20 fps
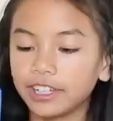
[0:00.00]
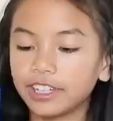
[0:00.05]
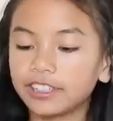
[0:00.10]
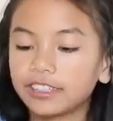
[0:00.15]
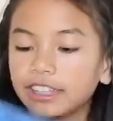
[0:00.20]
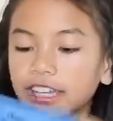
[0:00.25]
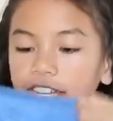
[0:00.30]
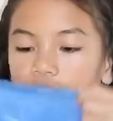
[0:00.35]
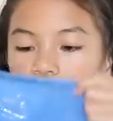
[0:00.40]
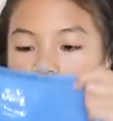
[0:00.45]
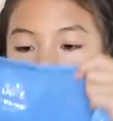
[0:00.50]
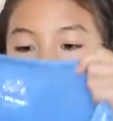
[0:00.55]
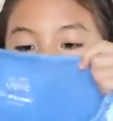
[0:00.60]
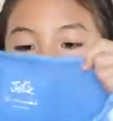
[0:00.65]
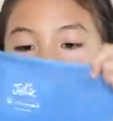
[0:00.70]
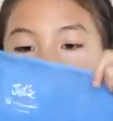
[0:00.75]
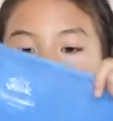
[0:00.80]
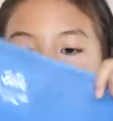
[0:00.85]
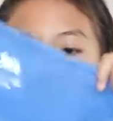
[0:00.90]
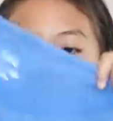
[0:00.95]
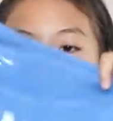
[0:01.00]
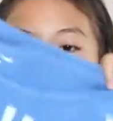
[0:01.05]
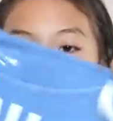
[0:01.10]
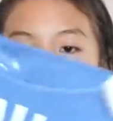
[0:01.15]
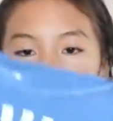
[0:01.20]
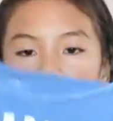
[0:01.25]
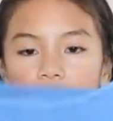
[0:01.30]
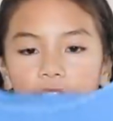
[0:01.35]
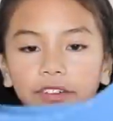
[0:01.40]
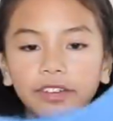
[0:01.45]
It's like so
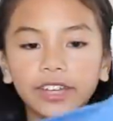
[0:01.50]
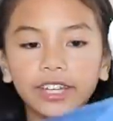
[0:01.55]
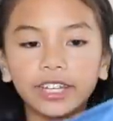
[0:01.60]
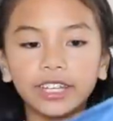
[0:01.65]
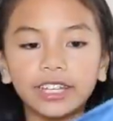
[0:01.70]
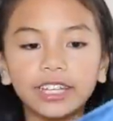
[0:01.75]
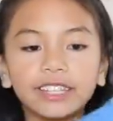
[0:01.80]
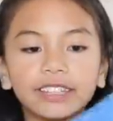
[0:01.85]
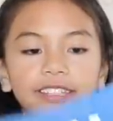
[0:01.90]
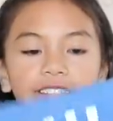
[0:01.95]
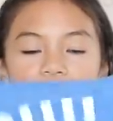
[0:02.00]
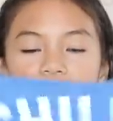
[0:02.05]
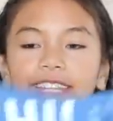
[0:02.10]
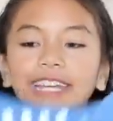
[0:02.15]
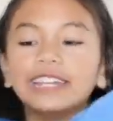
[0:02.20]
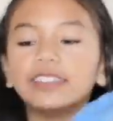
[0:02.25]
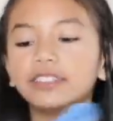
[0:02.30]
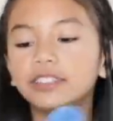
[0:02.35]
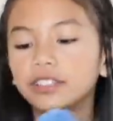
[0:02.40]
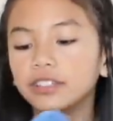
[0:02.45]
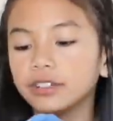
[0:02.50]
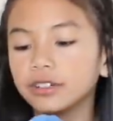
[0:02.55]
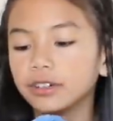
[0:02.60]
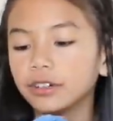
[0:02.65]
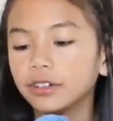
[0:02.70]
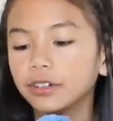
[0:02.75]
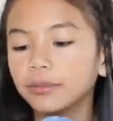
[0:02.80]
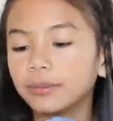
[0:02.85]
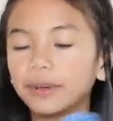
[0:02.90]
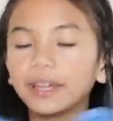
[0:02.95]
airy. It's thin
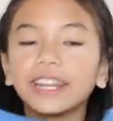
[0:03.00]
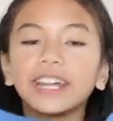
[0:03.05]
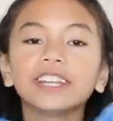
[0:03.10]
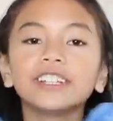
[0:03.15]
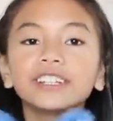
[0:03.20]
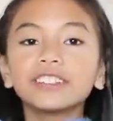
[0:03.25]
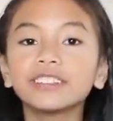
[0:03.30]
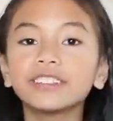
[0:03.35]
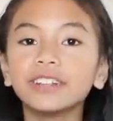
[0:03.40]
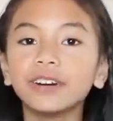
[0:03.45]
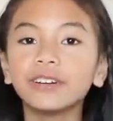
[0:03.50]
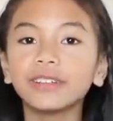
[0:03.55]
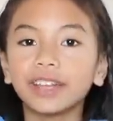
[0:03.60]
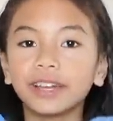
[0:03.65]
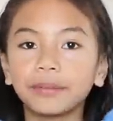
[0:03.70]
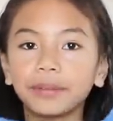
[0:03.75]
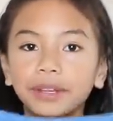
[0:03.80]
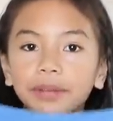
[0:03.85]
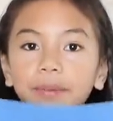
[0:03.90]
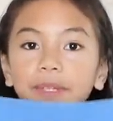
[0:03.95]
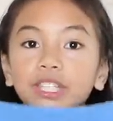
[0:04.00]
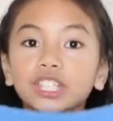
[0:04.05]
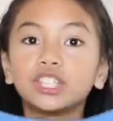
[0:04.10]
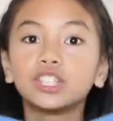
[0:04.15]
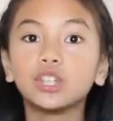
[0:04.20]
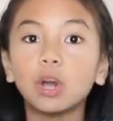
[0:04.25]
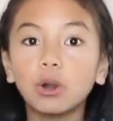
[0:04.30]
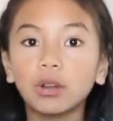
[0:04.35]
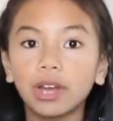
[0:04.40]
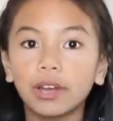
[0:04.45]
too. But I just know I'm going to be
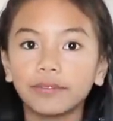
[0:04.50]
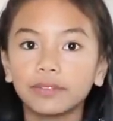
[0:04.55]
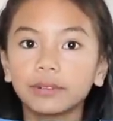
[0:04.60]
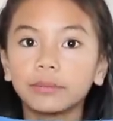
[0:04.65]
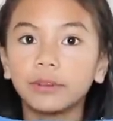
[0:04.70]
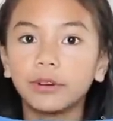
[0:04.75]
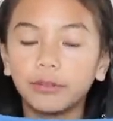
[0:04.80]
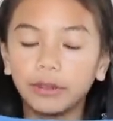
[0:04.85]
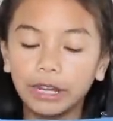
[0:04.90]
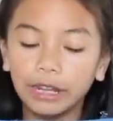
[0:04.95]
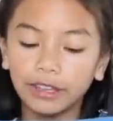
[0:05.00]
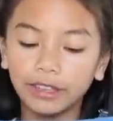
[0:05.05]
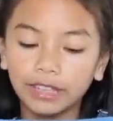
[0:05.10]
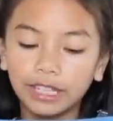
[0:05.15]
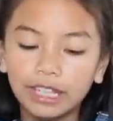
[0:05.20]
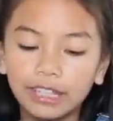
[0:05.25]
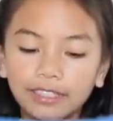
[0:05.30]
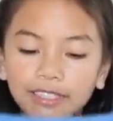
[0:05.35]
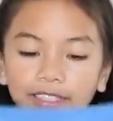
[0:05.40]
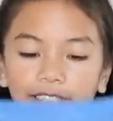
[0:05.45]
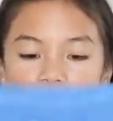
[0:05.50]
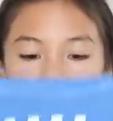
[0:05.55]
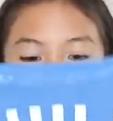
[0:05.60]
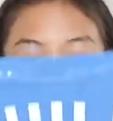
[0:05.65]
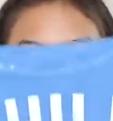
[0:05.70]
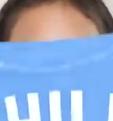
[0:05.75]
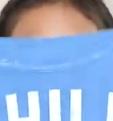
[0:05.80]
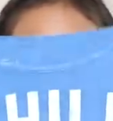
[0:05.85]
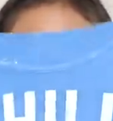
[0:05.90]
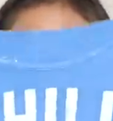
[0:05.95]
so comfortable wearing this.
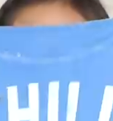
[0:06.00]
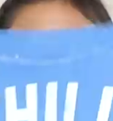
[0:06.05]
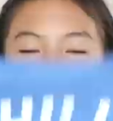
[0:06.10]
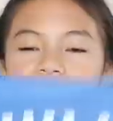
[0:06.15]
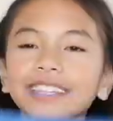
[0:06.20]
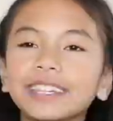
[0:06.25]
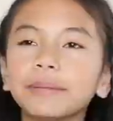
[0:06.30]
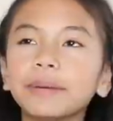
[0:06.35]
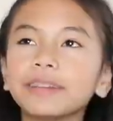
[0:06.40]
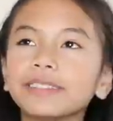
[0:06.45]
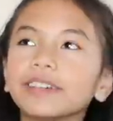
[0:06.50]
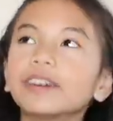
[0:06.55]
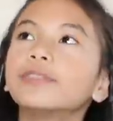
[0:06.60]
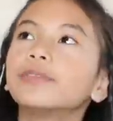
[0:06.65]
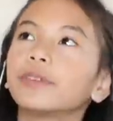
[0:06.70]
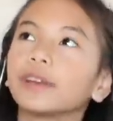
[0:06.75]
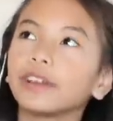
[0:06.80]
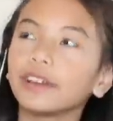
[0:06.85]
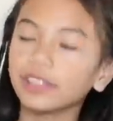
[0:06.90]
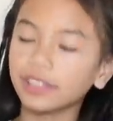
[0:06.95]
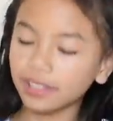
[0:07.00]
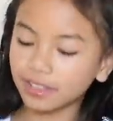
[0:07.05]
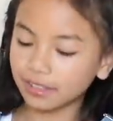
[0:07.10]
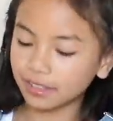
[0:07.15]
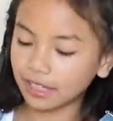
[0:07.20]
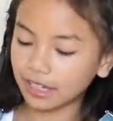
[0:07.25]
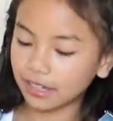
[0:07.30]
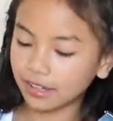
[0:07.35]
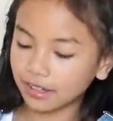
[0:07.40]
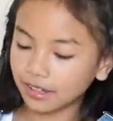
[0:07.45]
I can see myself wearing
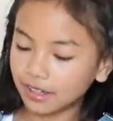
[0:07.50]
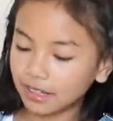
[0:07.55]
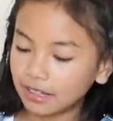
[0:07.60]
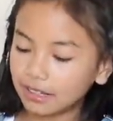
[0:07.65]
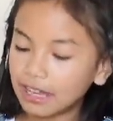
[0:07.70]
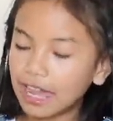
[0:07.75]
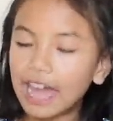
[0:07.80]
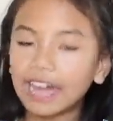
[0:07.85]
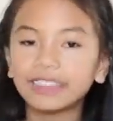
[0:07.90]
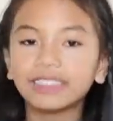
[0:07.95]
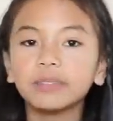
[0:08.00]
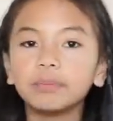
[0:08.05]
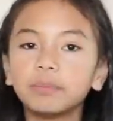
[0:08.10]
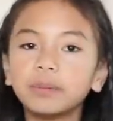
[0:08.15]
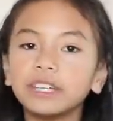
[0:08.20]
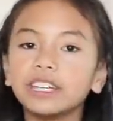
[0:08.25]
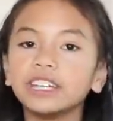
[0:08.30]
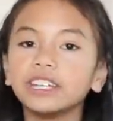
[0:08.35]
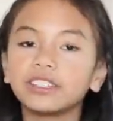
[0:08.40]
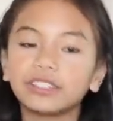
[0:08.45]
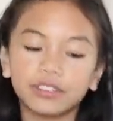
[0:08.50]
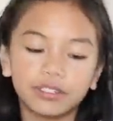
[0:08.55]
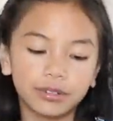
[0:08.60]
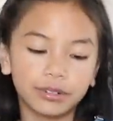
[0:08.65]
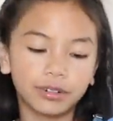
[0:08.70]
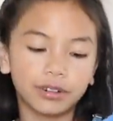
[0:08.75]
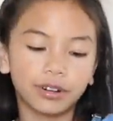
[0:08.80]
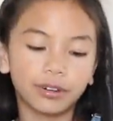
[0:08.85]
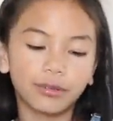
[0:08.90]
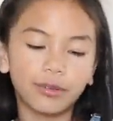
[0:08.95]
this like at the beach
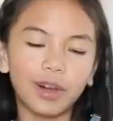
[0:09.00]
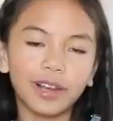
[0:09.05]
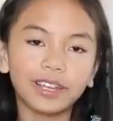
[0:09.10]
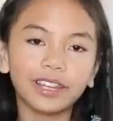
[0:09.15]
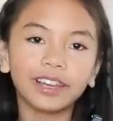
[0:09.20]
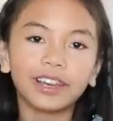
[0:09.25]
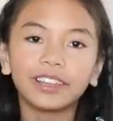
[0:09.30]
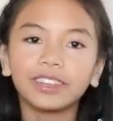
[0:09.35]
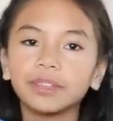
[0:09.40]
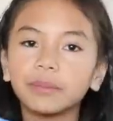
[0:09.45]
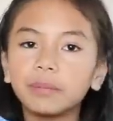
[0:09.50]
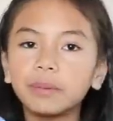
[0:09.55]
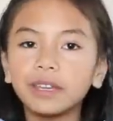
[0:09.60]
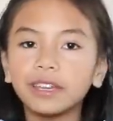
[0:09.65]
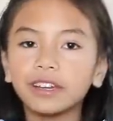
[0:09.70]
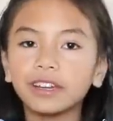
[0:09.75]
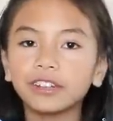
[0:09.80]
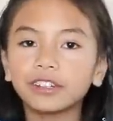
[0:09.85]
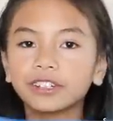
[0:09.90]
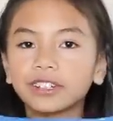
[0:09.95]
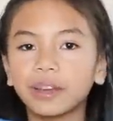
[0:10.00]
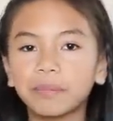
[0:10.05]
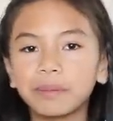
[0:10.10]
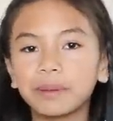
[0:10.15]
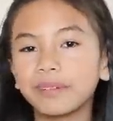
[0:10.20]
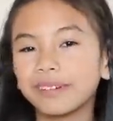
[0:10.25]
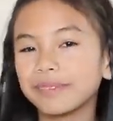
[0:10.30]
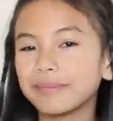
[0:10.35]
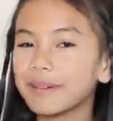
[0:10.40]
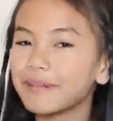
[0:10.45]
or walking on the pier
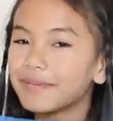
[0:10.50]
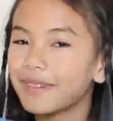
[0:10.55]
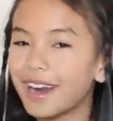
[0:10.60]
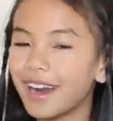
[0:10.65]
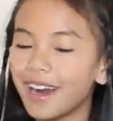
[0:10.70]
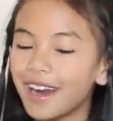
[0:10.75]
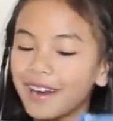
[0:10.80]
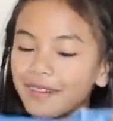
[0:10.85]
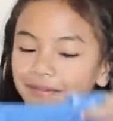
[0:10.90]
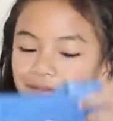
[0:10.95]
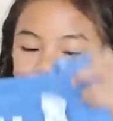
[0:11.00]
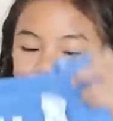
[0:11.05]
shopping with my mom.